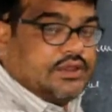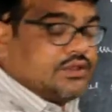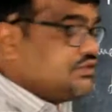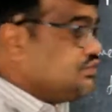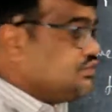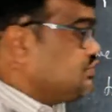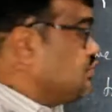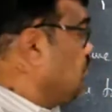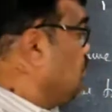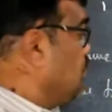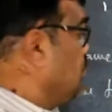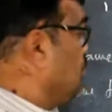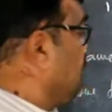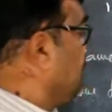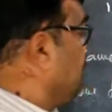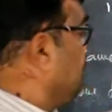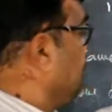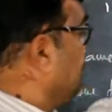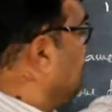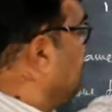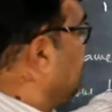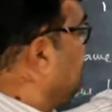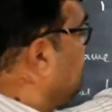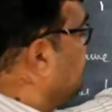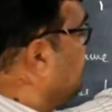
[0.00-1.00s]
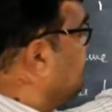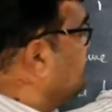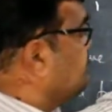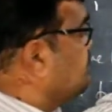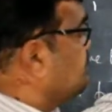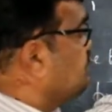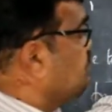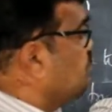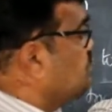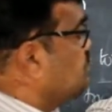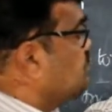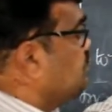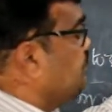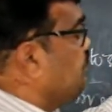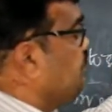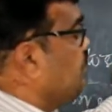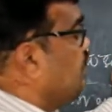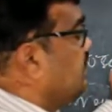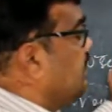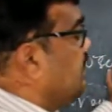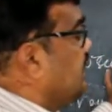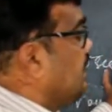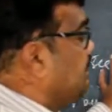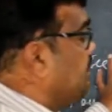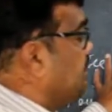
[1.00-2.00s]
So, here it is used
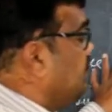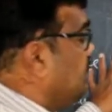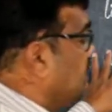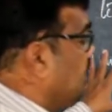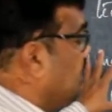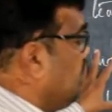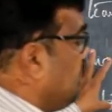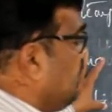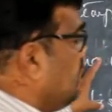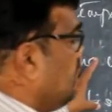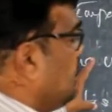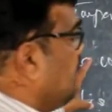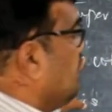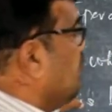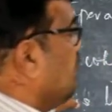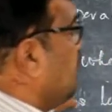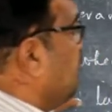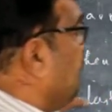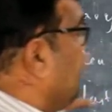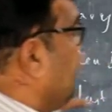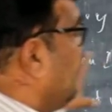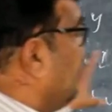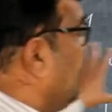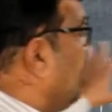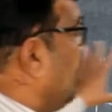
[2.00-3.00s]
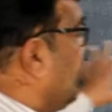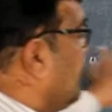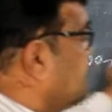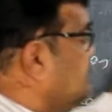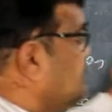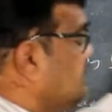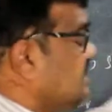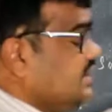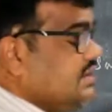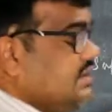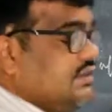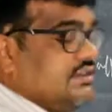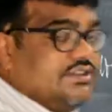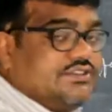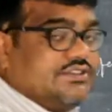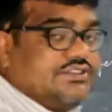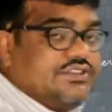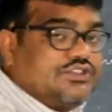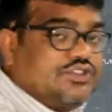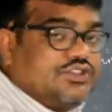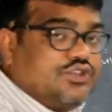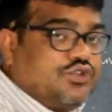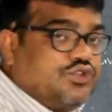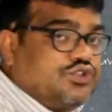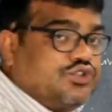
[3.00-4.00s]
for temporary, whereas this
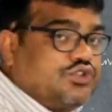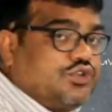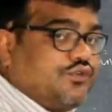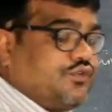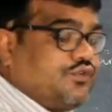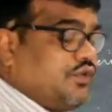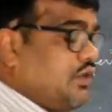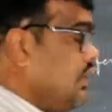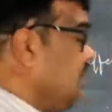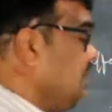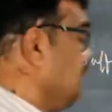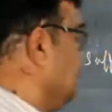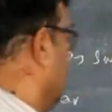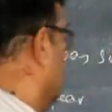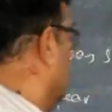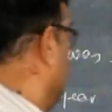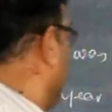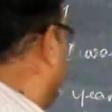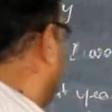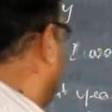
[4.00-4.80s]
is used for